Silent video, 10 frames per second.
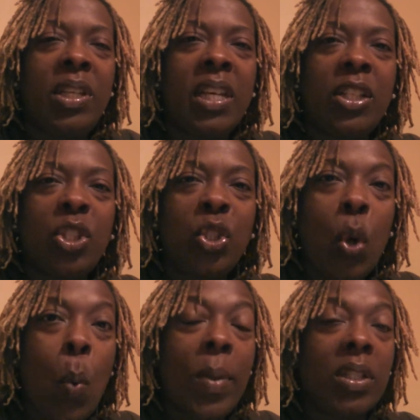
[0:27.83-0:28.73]
get
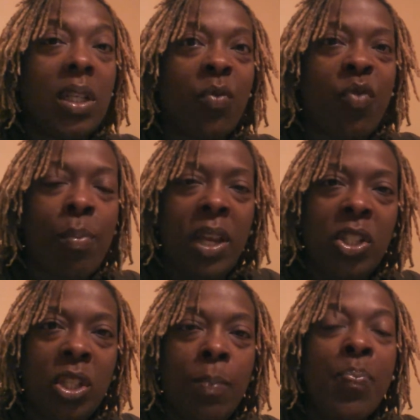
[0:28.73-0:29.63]
so much
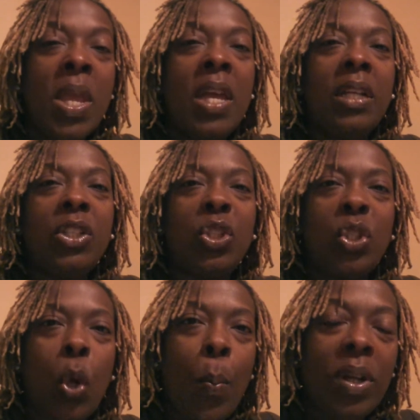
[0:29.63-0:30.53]
information,
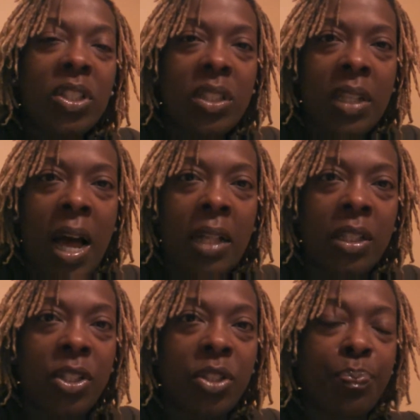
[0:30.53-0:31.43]
so much
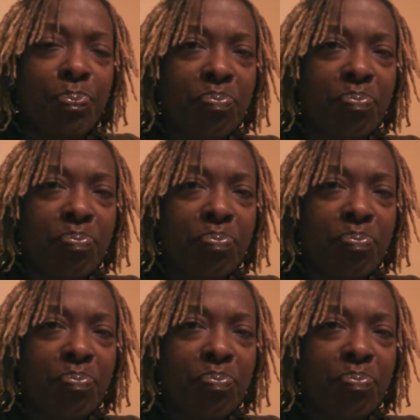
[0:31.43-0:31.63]
knowledge,